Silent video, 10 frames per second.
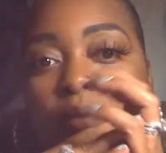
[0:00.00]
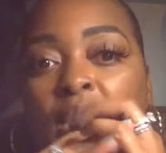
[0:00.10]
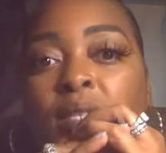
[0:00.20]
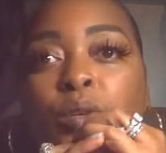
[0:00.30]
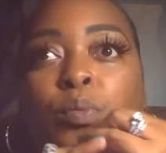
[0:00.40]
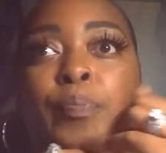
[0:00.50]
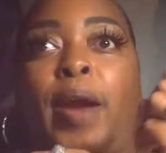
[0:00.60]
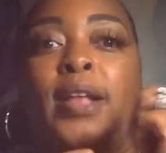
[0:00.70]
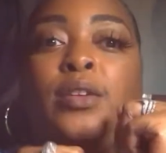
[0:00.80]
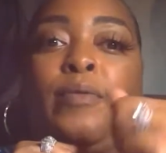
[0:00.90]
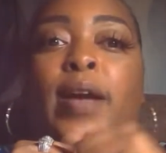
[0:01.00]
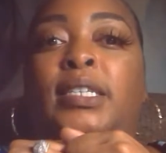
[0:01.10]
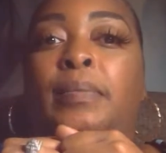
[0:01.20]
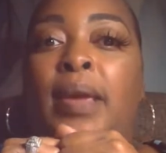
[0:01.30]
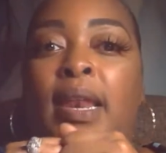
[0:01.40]
to break their
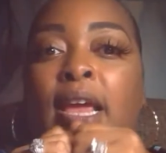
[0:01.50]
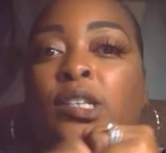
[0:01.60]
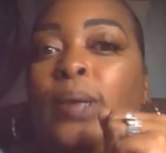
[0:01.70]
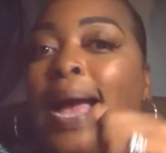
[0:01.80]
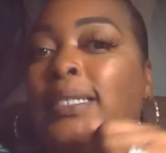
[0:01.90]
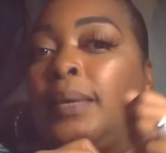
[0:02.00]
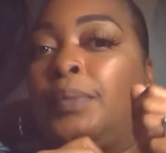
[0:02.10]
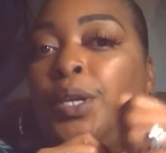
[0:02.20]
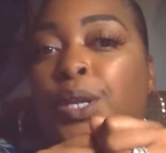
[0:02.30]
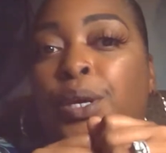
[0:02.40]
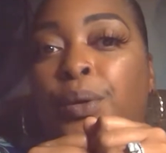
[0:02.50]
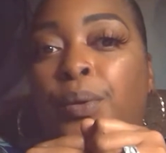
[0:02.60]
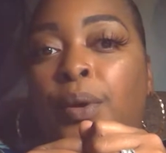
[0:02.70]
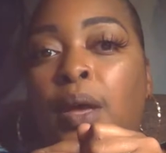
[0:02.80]
regimen and try something new.